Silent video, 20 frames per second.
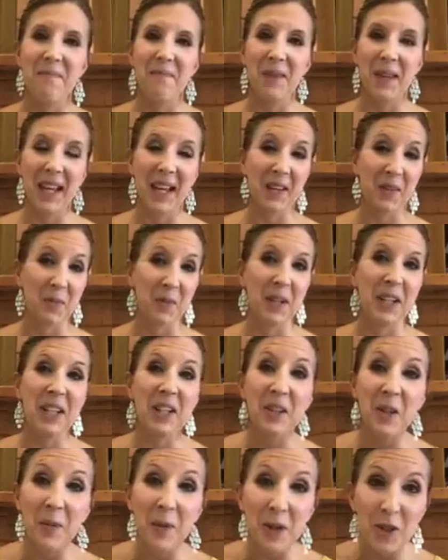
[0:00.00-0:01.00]
because we're
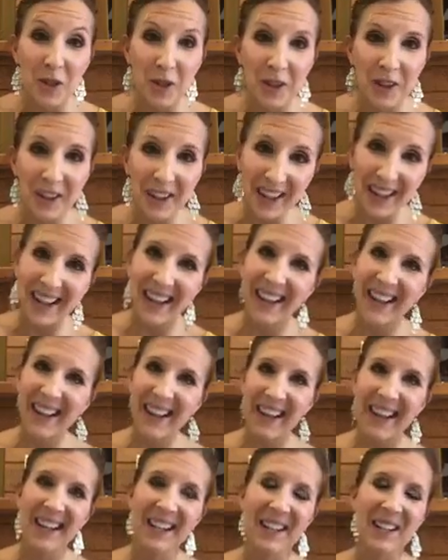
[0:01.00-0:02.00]
eating so much sugar.
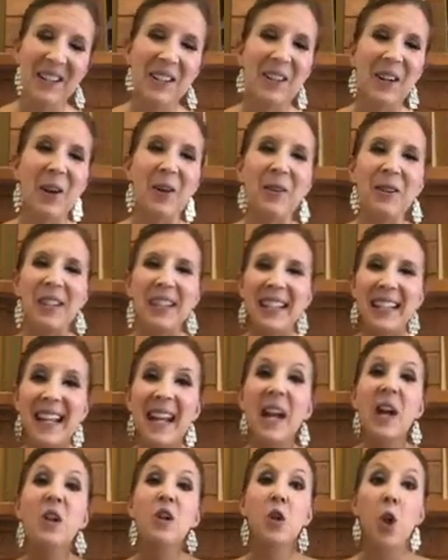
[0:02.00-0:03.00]

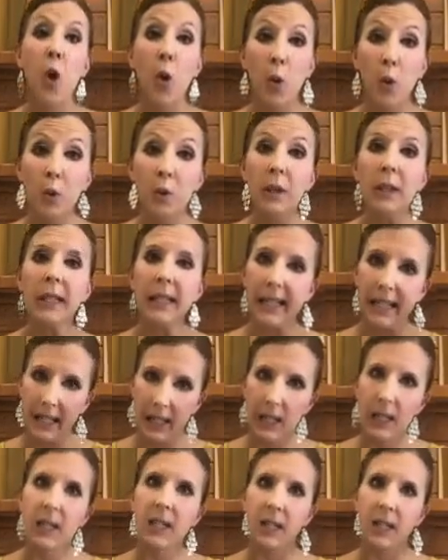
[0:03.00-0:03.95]
totally